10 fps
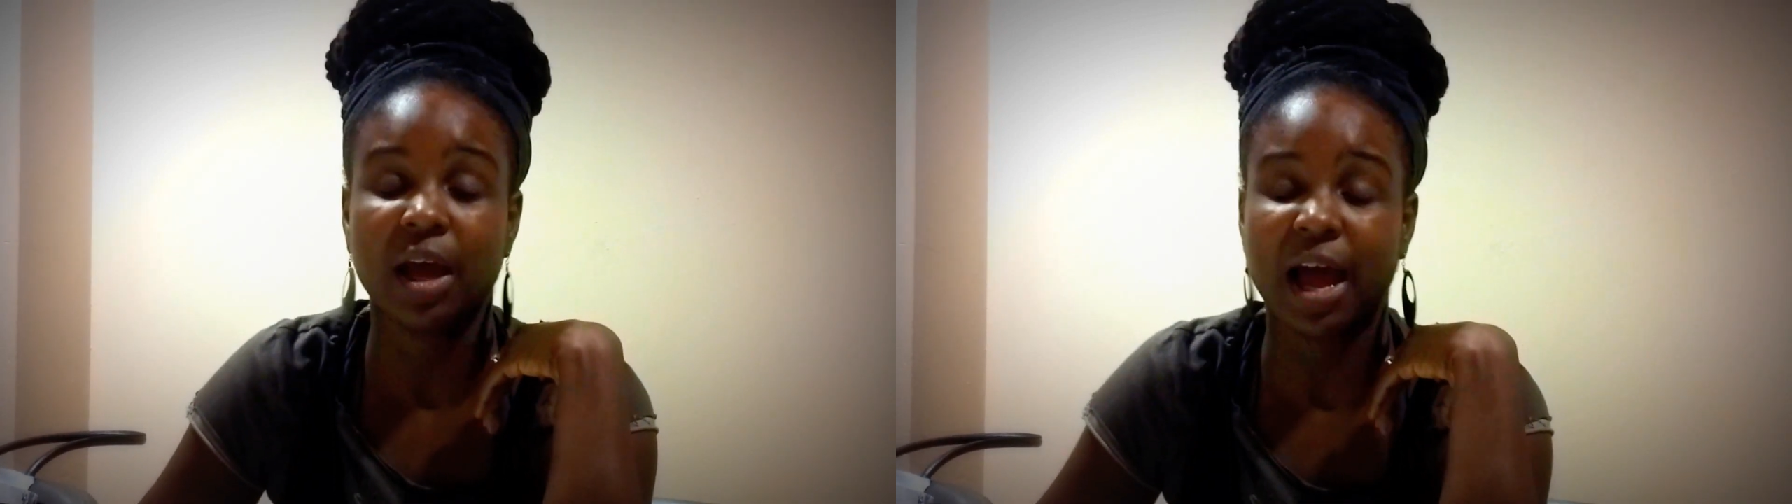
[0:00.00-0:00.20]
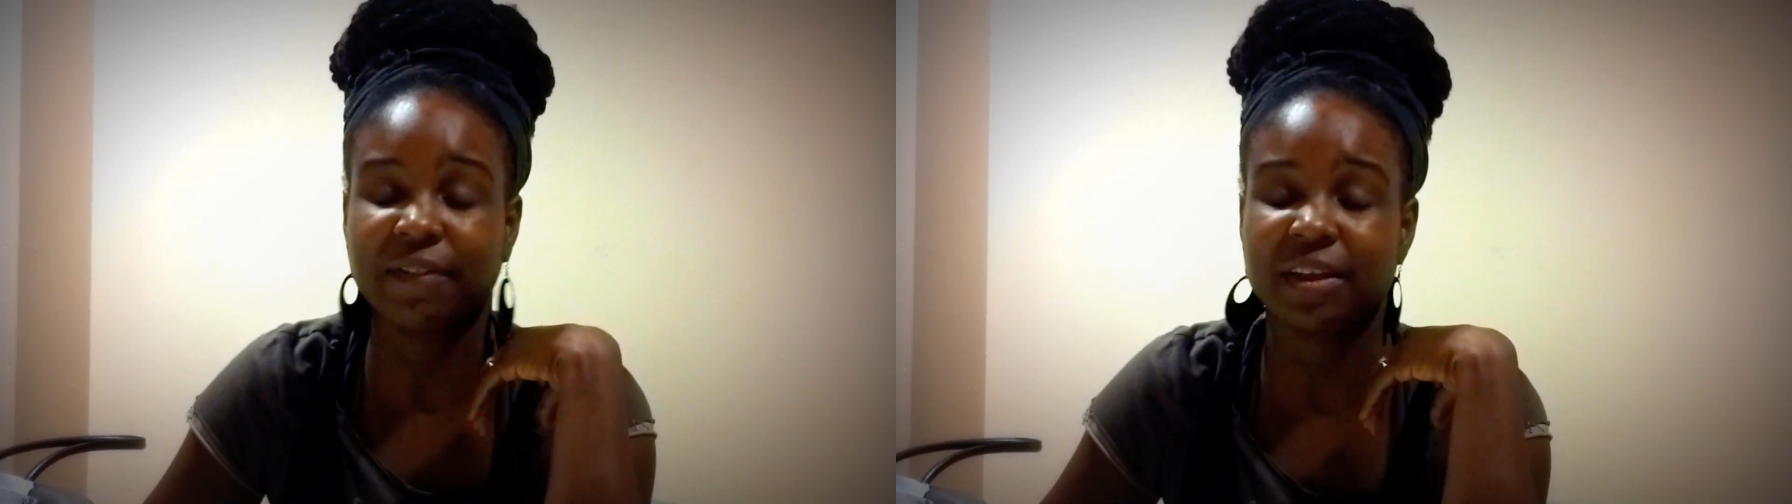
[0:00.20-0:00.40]

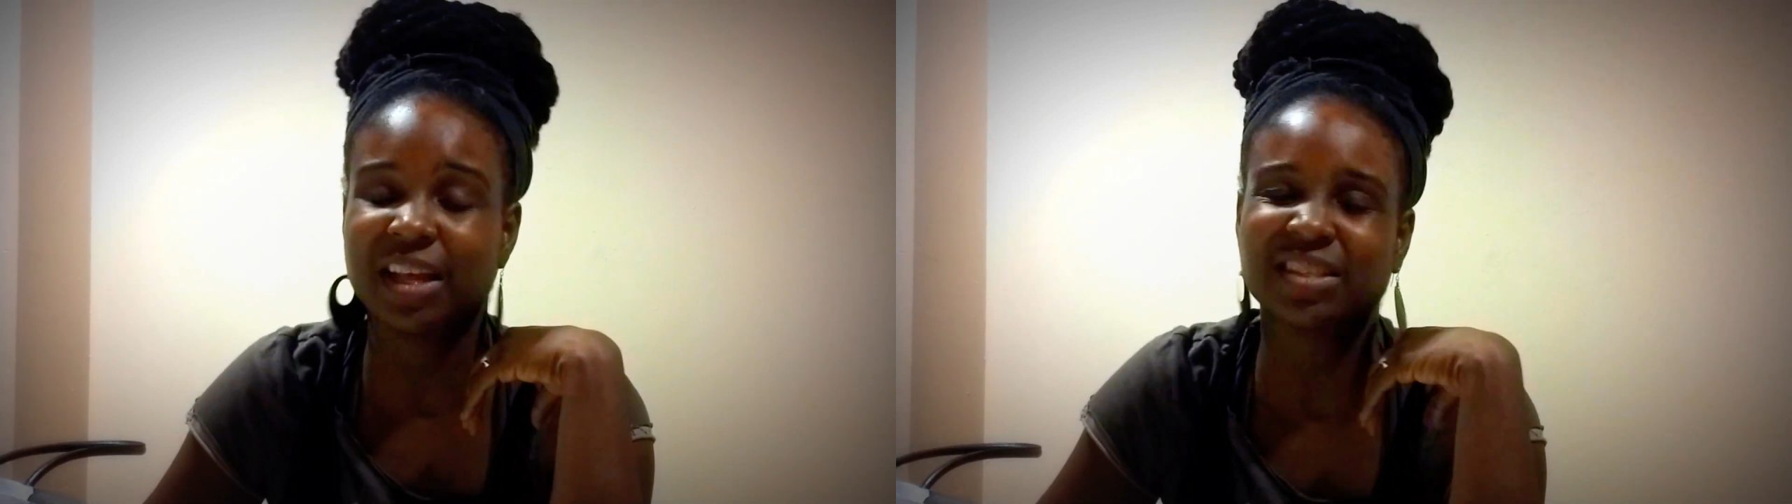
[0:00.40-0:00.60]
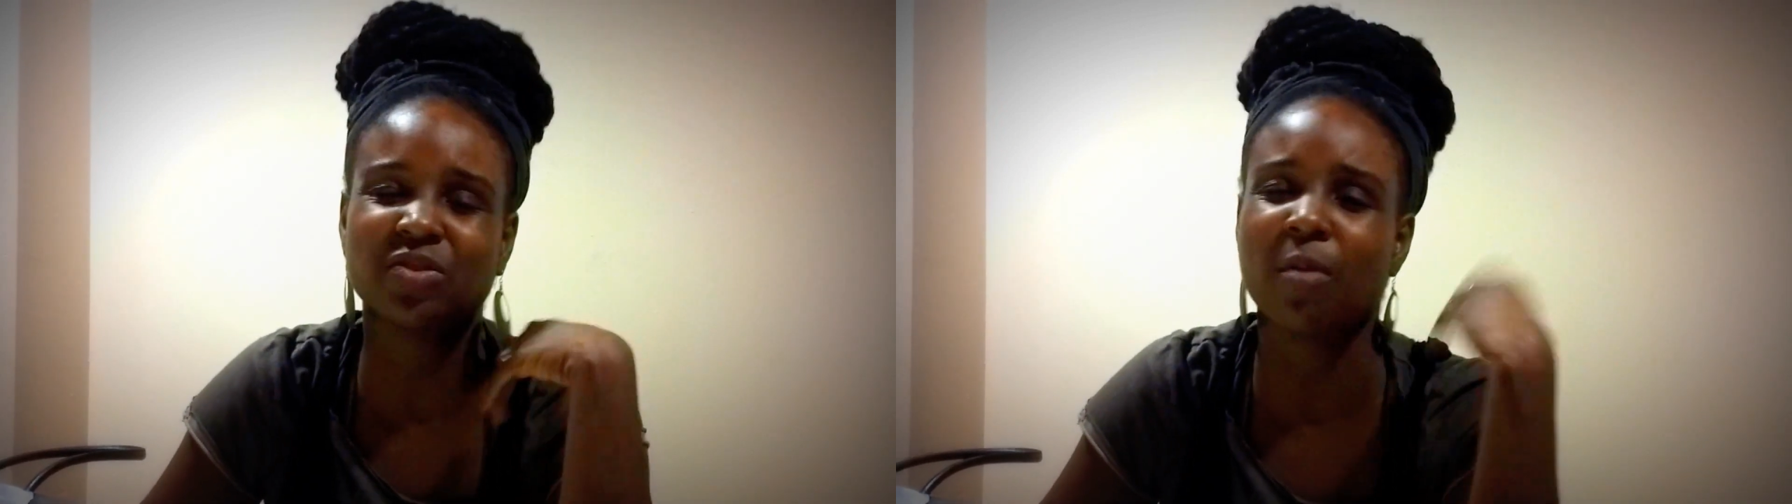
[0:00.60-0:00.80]
I think
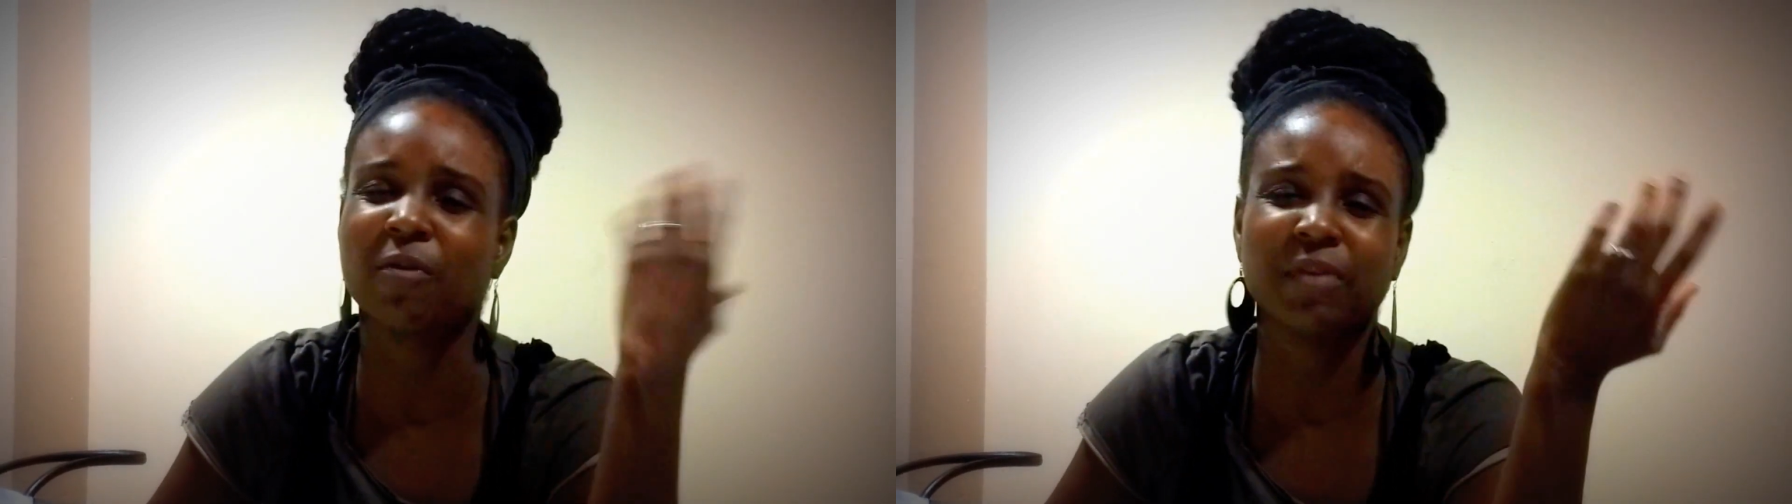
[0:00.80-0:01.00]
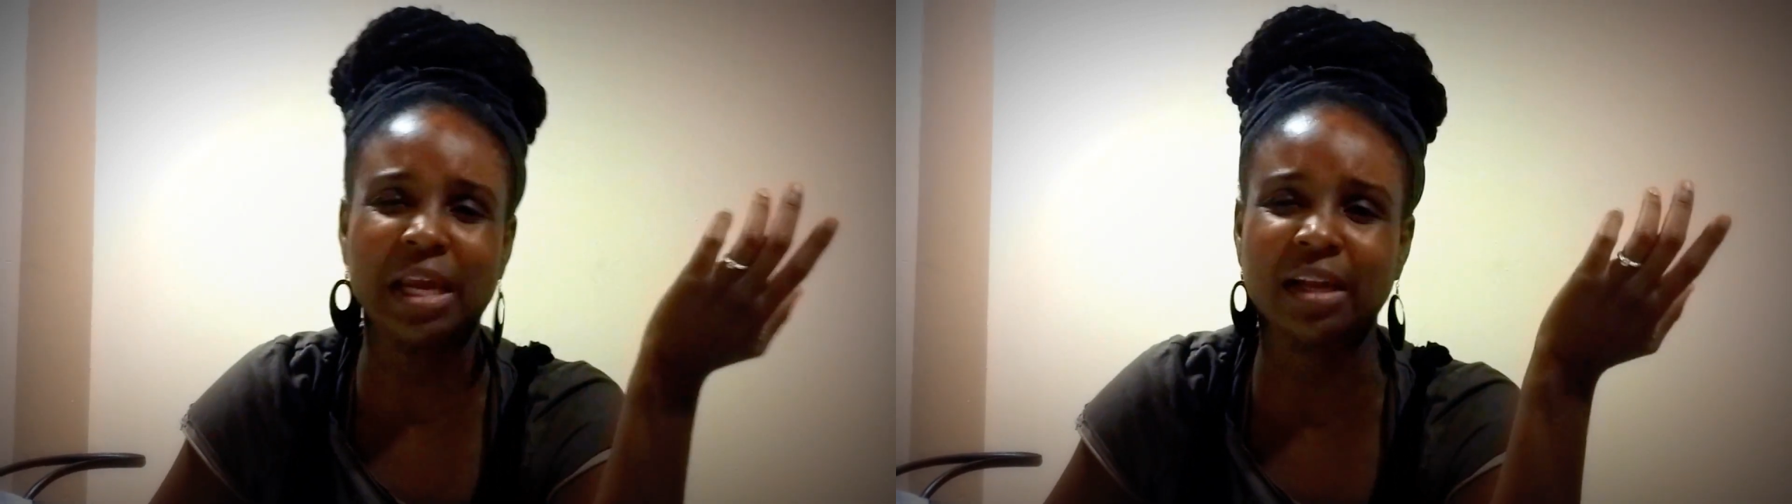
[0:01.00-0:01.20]
that's
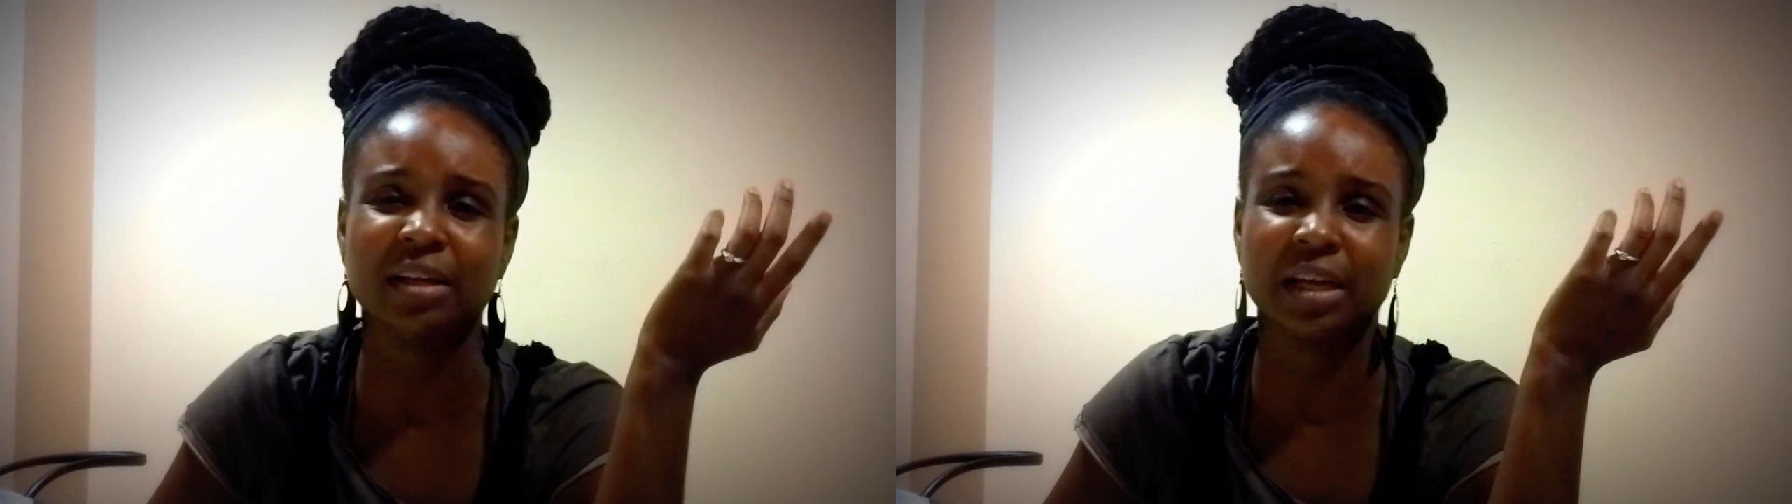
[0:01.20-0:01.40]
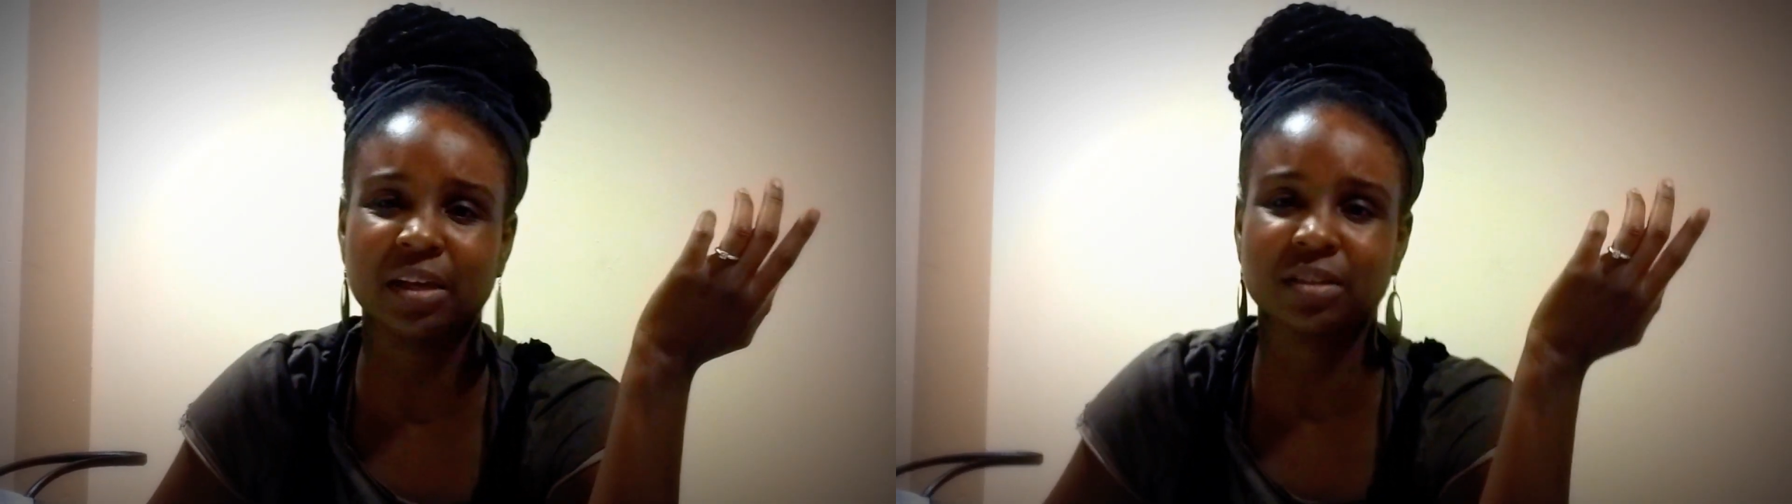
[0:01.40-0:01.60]
normal for
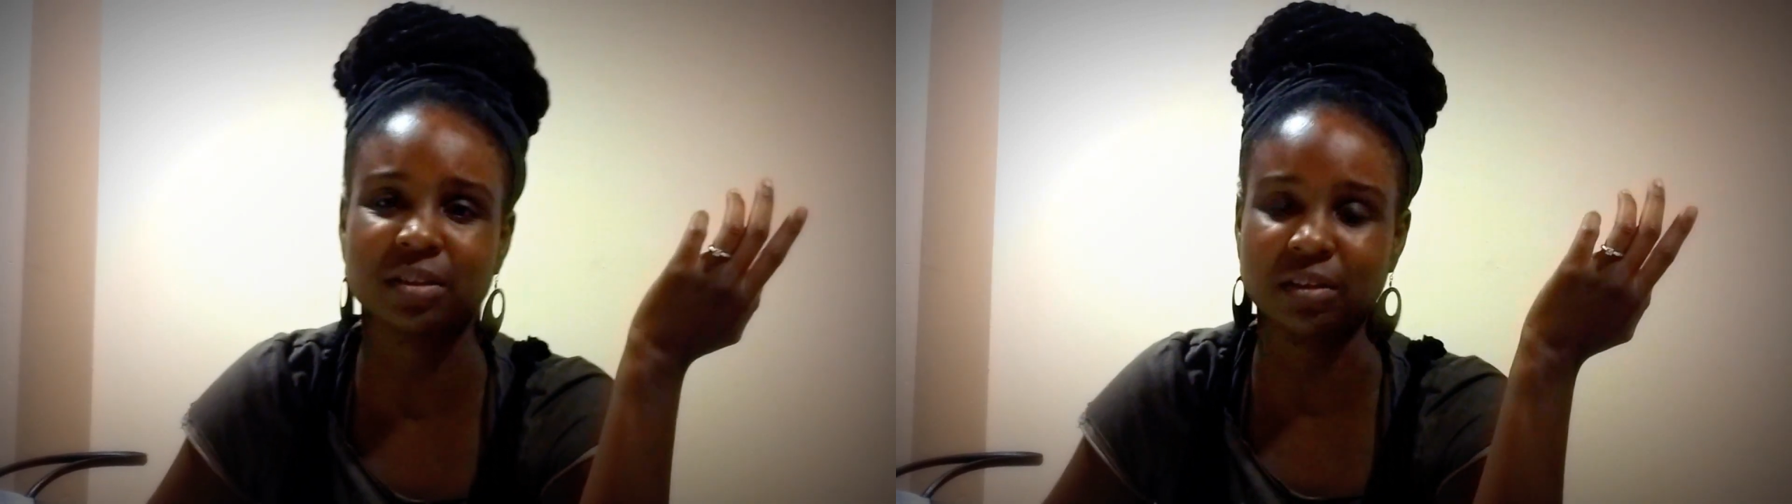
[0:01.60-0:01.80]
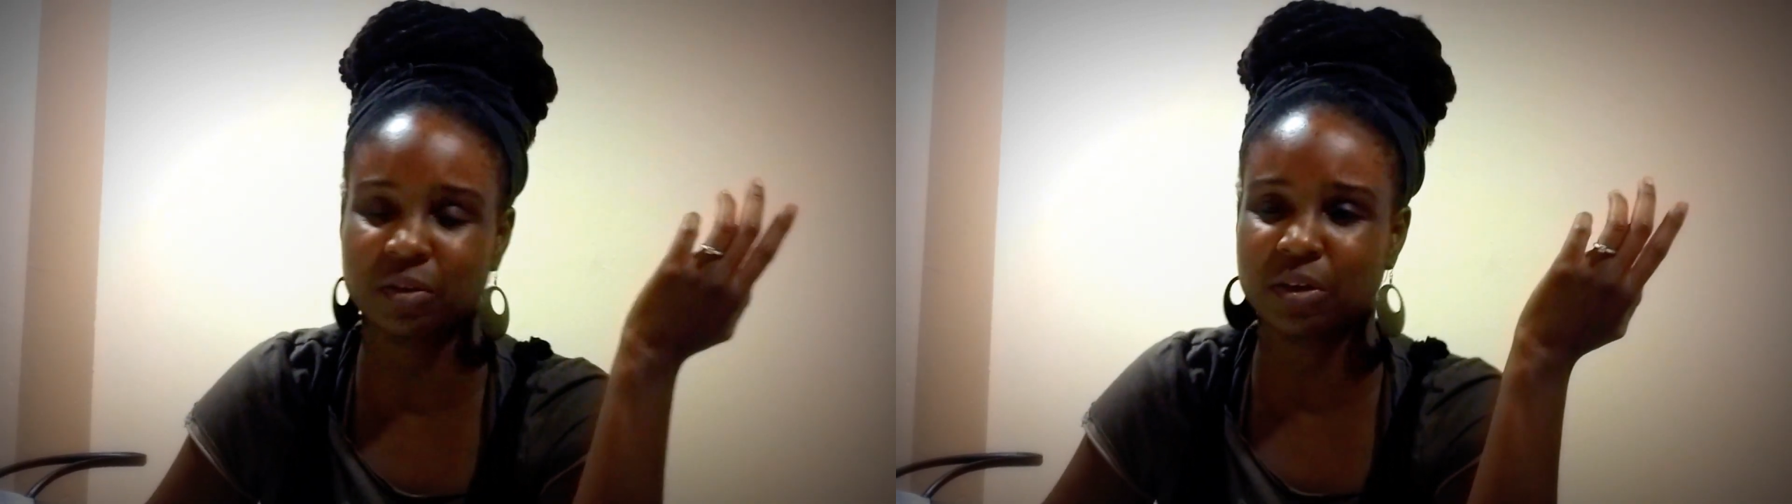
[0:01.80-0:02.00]
any dancer.